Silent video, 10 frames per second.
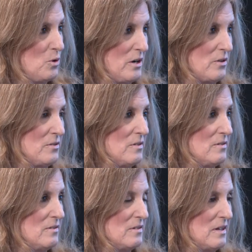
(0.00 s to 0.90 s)
Wear.
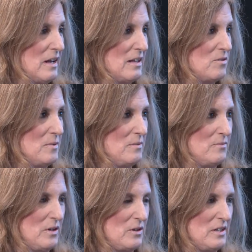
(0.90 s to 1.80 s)
Yes, that had to have
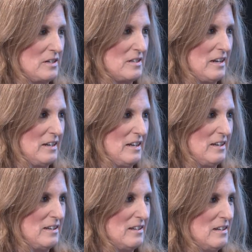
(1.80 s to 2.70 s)
been very
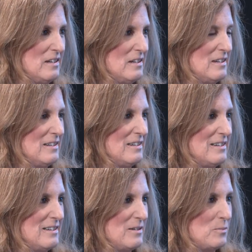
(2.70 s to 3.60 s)
exciting. Yes, it
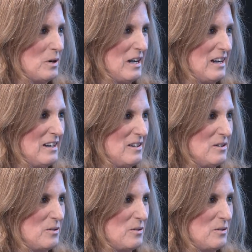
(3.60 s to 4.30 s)
was. Wow.